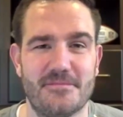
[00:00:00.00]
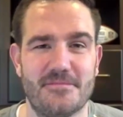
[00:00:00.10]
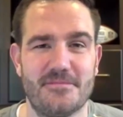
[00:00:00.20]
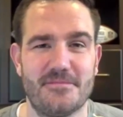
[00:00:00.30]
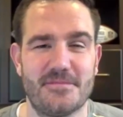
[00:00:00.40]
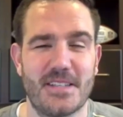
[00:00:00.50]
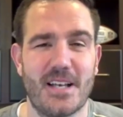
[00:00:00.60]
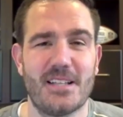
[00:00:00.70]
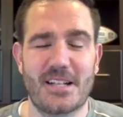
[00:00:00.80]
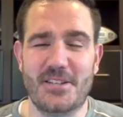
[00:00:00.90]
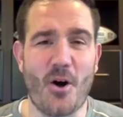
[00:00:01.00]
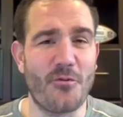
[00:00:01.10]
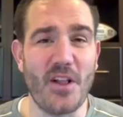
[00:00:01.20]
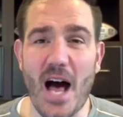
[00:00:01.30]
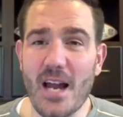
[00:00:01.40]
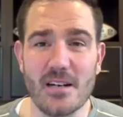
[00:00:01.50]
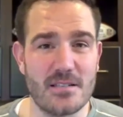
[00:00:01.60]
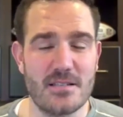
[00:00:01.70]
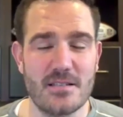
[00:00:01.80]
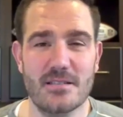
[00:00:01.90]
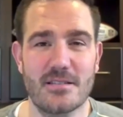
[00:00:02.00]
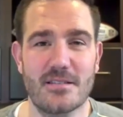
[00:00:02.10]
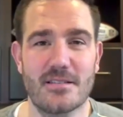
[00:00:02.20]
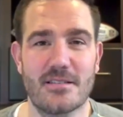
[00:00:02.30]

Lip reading: Really? Let's go Flyers.